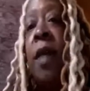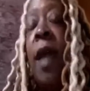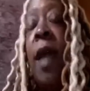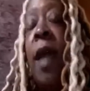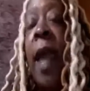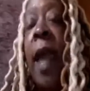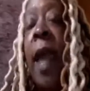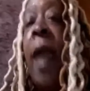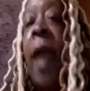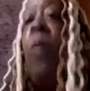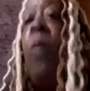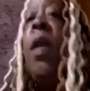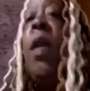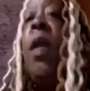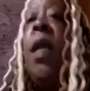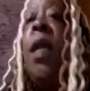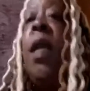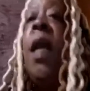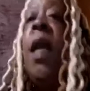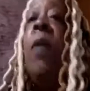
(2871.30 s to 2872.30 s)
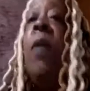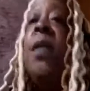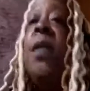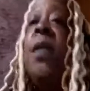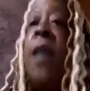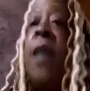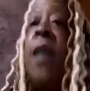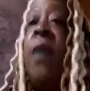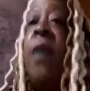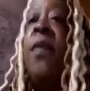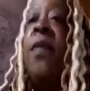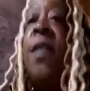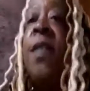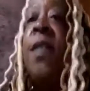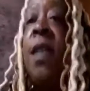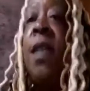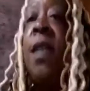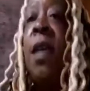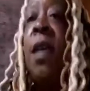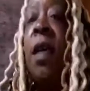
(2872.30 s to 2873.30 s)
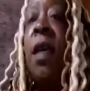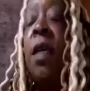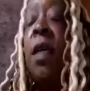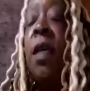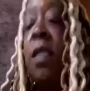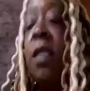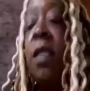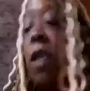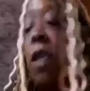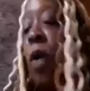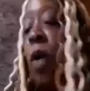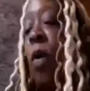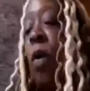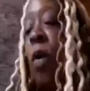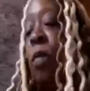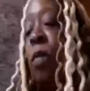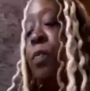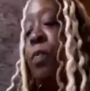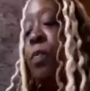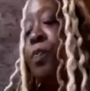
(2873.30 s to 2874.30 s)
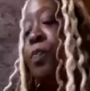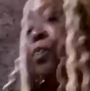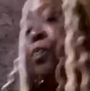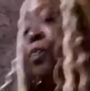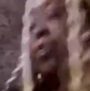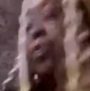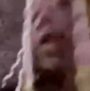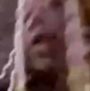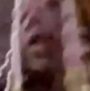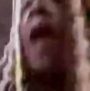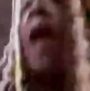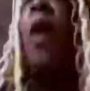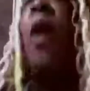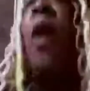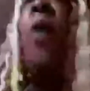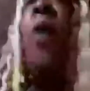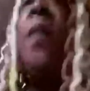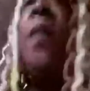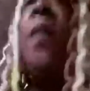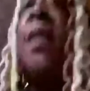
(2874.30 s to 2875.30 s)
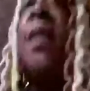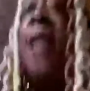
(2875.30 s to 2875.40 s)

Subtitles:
and we need ourselves. So I hope this